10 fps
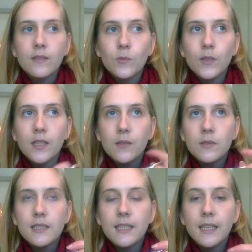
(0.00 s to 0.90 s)
When I
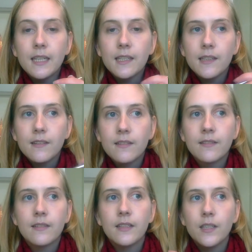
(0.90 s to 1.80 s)
was knitting it,
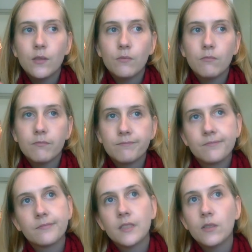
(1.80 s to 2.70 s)
it
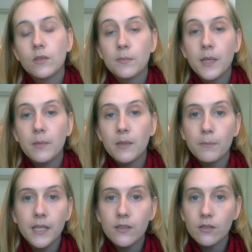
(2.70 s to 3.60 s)
was maybe 1
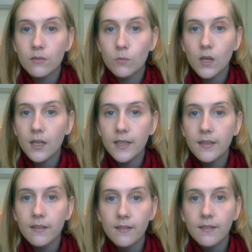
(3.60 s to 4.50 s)
meter
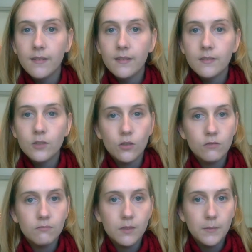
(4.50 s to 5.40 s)
wide,
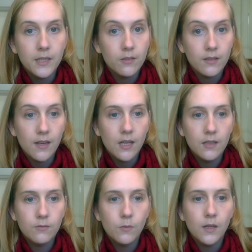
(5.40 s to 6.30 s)
not 1.5
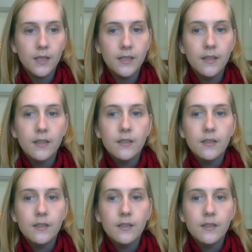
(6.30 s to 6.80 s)
meters wide.